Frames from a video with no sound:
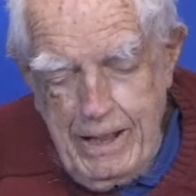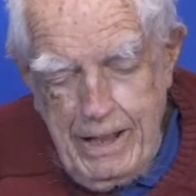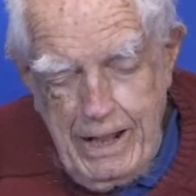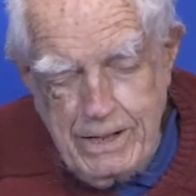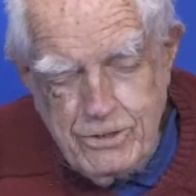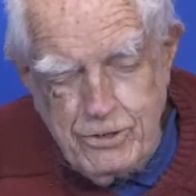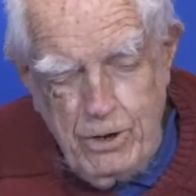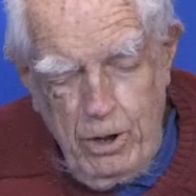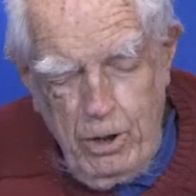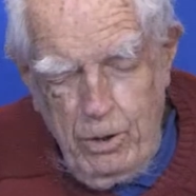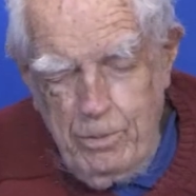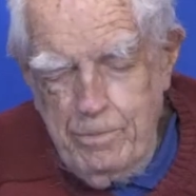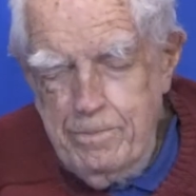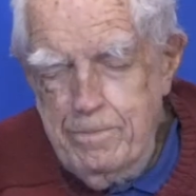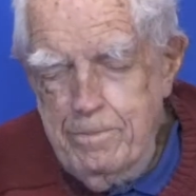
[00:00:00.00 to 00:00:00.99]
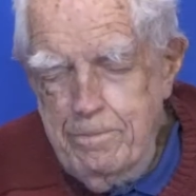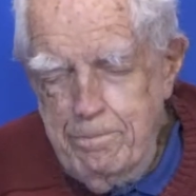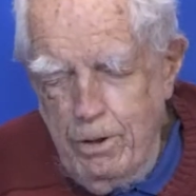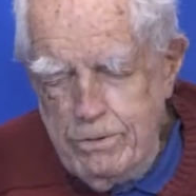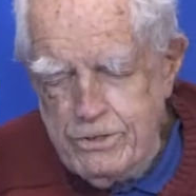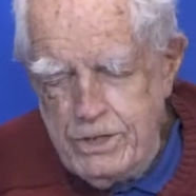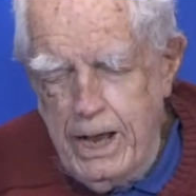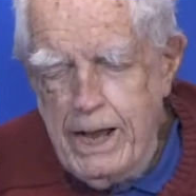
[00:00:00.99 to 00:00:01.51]
And so
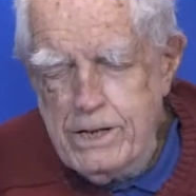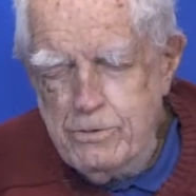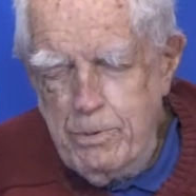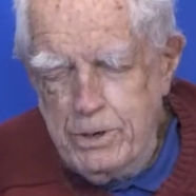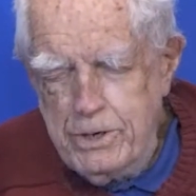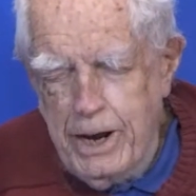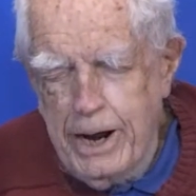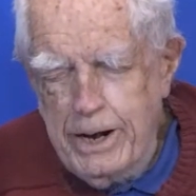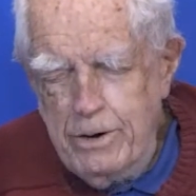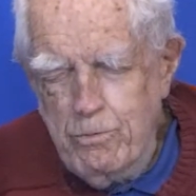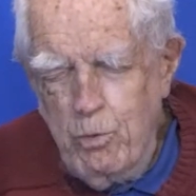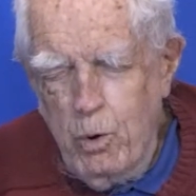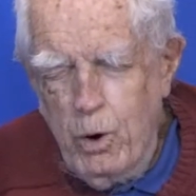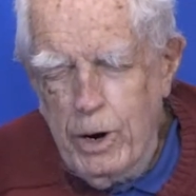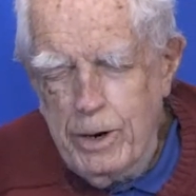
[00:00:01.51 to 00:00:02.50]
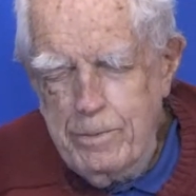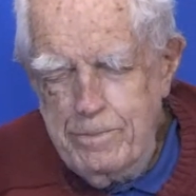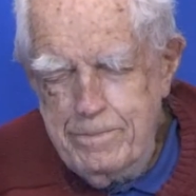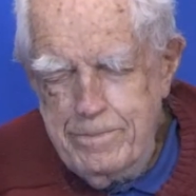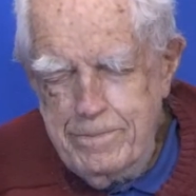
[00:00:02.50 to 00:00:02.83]
both sides were tired of war.